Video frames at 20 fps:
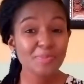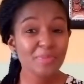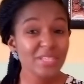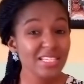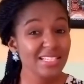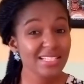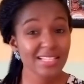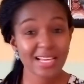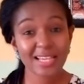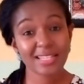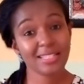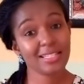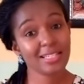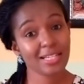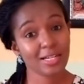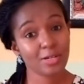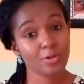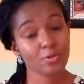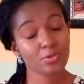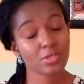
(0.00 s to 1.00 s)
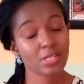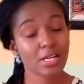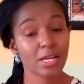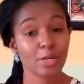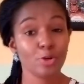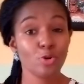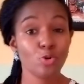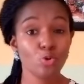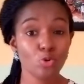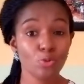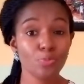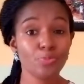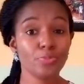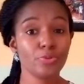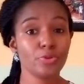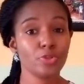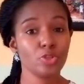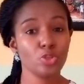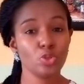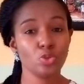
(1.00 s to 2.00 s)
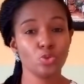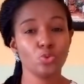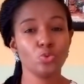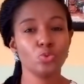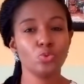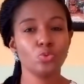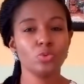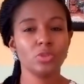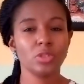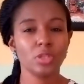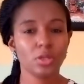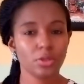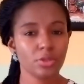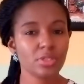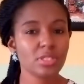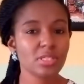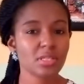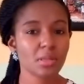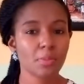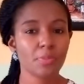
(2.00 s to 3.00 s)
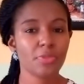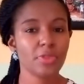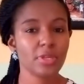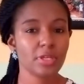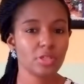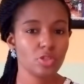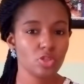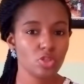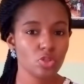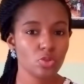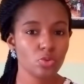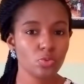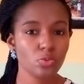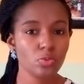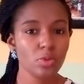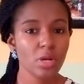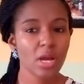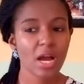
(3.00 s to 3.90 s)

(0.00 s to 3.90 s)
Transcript: is me signing out. I hope you learned something new.